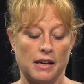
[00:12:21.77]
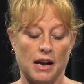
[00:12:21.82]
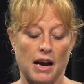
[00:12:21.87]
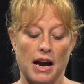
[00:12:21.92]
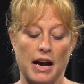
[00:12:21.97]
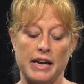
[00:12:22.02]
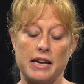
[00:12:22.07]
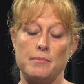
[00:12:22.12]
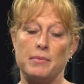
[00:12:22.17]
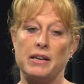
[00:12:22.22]

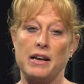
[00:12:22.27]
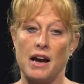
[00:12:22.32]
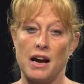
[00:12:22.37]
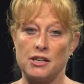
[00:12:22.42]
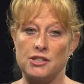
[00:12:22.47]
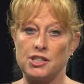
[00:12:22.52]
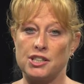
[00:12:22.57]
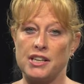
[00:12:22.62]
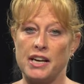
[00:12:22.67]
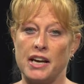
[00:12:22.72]
I am an
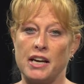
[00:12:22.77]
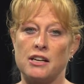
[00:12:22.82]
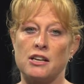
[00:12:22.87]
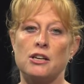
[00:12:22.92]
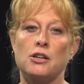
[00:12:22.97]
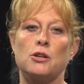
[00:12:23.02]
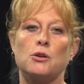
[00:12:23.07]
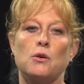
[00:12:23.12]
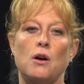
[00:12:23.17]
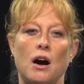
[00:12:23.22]
educator
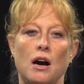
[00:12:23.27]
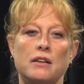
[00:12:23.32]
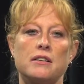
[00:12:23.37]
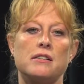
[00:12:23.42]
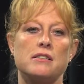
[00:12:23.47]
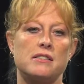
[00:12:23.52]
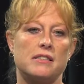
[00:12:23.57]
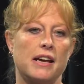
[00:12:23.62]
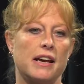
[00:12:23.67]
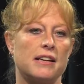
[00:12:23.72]
who
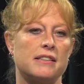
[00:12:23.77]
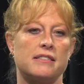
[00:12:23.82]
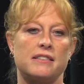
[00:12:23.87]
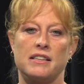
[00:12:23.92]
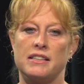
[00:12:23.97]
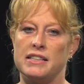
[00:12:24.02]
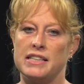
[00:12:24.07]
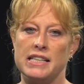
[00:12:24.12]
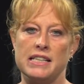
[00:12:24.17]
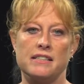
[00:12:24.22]
understands the
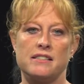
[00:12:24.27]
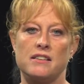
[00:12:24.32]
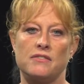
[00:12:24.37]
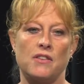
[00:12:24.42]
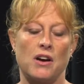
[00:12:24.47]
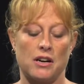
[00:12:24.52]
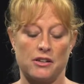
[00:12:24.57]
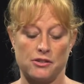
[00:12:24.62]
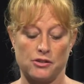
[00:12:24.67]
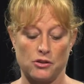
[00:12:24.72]
needs of
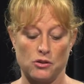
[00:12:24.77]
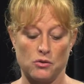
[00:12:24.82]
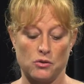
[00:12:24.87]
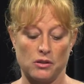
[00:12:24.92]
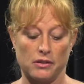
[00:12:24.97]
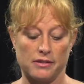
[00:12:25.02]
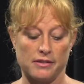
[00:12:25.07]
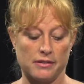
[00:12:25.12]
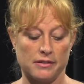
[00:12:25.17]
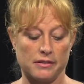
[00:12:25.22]
our
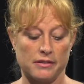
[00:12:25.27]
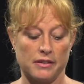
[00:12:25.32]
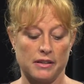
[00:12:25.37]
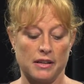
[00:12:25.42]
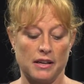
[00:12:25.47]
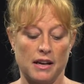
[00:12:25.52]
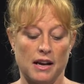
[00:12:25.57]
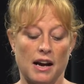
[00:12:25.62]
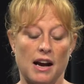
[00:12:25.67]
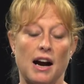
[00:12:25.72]
schools.
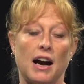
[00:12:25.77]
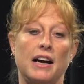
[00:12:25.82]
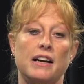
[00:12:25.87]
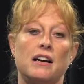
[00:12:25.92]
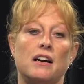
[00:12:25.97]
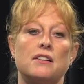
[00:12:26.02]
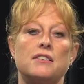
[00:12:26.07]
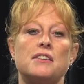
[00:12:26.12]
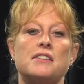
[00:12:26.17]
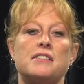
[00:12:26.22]
I
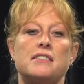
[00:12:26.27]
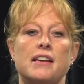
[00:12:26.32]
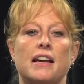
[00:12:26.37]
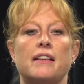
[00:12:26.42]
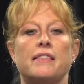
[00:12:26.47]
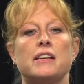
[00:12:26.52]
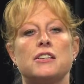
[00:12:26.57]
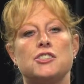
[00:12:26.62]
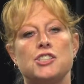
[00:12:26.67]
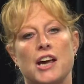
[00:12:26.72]

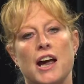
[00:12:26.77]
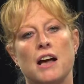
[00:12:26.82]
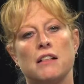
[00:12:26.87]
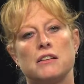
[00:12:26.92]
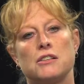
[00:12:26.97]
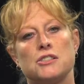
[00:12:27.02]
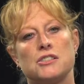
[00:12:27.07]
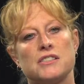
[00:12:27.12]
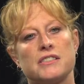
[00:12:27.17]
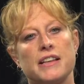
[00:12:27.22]
understand the
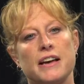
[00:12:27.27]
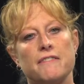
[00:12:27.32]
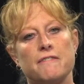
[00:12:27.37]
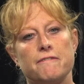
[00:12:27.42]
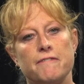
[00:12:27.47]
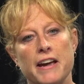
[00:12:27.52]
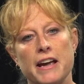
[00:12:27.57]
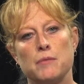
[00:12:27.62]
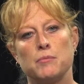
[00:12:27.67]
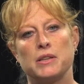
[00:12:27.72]
challenges that
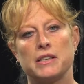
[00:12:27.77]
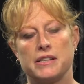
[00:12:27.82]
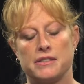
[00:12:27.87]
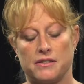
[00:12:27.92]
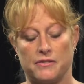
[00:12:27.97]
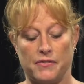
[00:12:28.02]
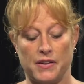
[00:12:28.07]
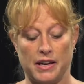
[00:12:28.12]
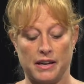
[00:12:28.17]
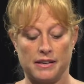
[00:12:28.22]
families
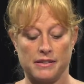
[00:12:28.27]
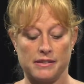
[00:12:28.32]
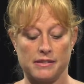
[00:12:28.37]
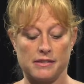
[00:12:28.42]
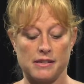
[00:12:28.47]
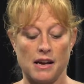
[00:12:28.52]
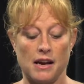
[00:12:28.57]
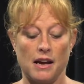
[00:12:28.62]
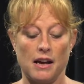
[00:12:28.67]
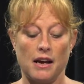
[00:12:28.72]

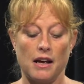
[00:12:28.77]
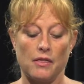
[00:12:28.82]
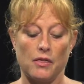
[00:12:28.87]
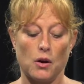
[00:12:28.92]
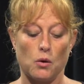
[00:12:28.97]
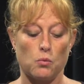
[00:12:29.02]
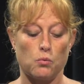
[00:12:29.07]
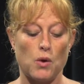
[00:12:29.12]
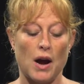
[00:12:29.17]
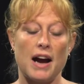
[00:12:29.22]
faced,
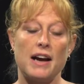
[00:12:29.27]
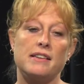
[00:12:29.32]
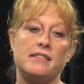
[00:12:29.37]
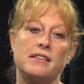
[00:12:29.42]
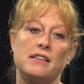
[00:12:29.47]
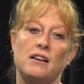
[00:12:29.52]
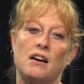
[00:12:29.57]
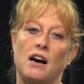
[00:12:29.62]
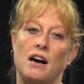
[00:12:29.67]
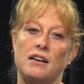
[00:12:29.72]
the
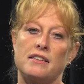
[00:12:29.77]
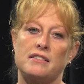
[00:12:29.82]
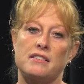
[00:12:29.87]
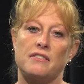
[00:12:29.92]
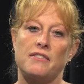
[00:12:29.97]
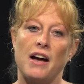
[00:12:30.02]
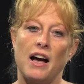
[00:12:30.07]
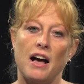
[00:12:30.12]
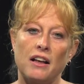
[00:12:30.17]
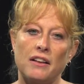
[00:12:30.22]
rising cost of
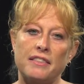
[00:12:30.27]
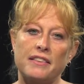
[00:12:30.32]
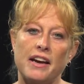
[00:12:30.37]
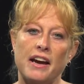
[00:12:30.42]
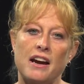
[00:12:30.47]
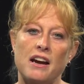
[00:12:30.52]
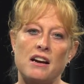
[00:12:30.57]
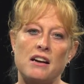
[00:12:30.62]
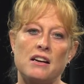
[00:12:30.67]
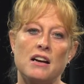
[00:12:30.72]

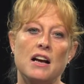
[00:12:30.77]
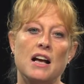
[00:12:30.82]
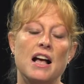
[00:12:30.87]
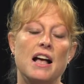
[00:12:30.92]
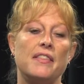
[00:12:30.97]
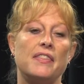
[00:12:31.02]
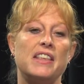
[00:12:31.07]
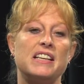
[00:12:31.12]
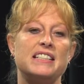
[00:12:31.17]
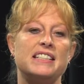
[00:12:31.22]
healthcare,
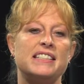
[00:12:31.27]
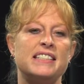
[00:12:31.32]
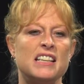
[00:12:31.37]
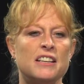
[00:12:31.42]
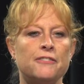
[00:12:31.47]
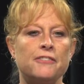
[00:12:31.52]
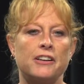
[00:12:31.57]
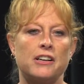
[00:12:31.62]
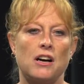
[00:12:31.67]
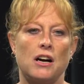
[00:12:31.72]
the
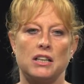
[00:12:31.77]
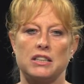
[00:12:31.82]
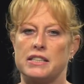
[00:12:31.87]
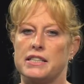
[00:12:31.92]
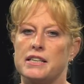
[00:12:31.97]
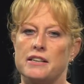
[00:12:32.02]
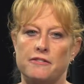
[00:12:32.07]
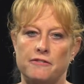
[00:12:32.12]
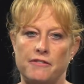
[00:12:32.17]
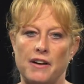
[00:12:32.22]

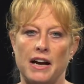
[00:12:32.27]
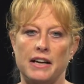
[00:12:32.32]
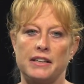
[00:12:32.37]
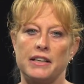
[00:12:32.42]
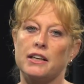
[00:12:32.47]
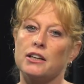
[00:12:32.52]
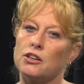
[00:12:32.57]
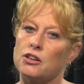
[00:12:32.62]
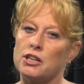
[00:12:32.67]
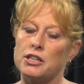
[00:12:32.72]
difficulty of
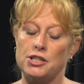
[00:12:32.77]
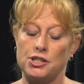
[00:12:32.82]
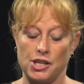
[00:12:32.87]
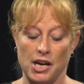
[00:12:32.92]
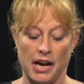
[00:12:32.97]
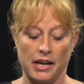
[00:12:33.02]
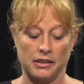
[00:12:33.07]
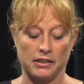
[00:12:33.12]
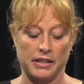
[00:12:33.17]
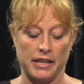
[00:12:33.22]
finding good
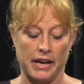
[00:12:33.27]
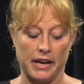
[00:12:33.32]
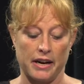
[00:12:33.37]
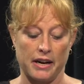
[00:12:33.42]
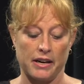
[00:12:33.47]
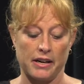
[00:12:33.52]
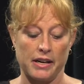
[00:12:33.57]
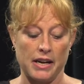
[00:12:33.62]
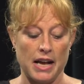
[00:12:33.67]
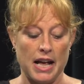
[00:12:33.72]

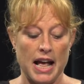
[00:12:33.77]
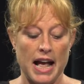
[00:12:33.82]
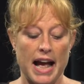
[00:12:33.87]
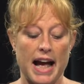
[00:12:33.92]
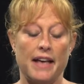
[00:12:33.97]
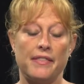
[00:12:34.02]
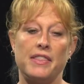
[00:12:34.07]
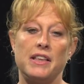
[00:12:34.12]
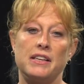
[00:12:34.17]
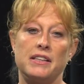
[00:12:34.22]
childcare,
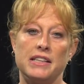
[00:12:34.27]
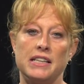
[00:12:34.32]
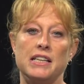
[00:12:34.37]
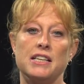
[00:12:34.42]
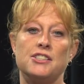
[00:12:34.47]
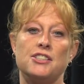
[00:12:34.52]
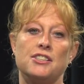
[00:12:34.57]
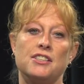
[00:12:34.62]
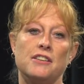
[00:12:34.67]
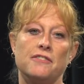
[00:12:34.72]
and the
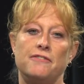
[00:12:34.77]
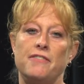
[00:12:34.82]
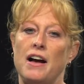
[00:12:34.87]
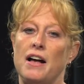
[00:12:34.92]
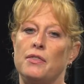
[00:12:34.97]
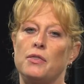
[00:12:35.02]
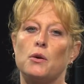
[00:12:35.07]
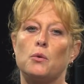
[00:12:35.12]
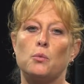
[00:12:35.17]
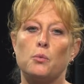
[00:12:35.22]
need to
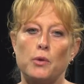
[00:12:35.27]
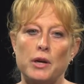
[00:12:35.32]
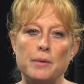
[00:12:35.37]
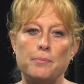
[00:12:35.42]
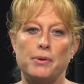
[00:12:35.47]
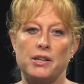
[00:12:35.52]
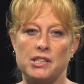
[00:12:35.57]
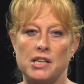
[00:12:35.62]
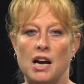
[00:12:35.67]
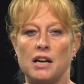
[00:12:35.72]
defend the
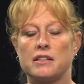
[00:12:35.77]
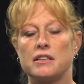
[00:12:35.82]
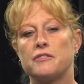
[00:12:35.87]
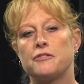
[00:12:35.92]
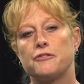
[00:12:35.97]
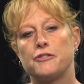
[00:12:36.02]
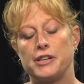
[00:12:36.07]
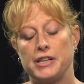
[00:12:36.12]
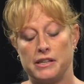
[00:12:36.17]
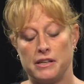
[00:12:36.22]
reproductive
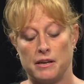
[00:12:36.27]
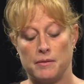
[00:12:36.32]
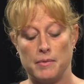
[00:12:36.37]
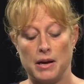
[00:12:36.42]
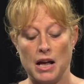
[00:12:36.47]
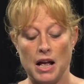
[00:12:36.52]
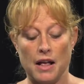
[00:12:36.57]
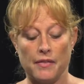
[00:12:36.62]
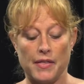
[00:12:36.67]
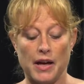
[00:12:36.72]
freedom
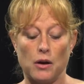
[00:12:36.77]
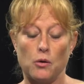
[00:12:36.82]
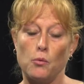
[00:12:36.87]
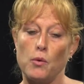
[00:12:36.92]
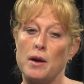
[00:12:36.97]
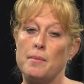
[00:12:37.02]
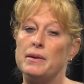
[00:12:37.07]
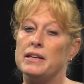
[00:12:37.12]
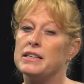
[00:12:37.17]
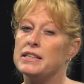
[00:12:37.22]
that
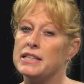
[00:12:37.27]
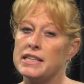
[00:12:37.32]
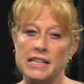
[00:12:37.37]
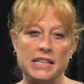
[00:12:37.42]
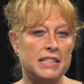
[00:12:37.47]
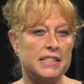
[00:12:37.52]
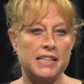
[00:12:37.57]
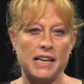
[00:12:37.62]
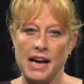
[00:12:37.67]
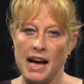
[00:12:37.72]
women
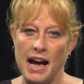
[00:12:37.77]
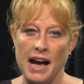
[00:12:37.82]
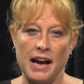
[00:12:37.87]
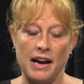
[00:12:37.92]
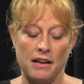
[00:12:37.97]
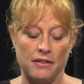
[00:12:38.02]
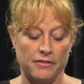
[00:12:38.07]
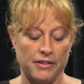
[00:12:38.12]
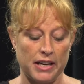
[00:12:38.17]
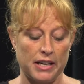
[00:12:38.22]
need to
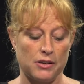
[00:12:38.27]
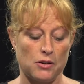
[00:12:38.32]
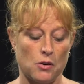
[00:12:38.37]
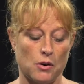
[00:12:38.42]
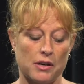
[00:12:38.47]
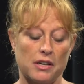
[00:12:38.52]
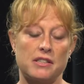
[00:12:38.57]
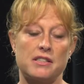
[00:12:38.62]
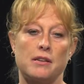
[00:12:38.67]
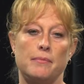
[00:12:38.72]
have in
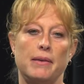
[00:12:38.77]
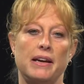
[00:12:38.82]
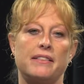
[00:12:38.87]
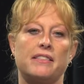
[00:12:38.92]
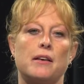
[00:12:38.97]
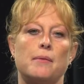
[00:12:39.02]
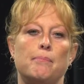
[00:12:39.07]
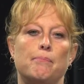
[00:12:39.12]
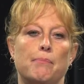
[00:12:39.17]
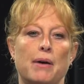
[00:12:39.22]
order to make
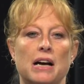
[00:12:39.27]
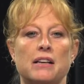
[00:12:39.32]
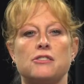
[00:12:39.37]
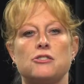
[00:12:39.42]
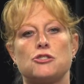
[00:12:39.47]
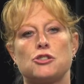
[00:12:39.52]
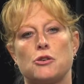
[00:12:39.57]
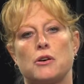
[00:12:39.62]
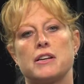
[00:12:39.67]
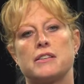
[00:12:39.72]
the
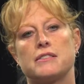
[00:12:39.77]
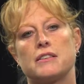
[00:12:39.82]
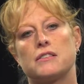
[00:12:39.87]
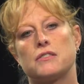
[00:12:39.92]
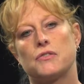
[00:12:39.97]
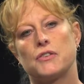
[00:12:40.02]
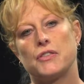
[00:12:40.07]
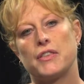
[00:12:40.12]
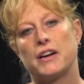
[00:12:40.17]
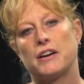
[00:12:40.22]
best choices
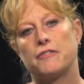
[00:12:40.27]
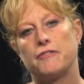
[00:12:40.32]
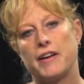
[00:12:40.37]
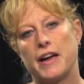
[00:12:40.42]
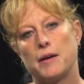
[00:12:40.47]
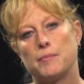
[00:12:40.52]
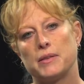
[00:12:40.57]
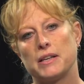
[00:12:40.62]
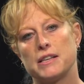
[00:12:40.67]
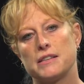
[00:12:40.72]
for their
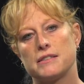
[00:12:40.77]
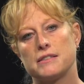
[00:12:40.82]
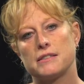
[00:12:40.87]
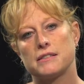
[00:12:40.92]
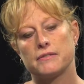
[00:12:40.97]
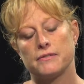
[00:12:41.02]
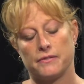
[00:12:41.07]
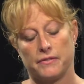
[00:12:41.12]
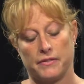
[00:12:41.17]
families.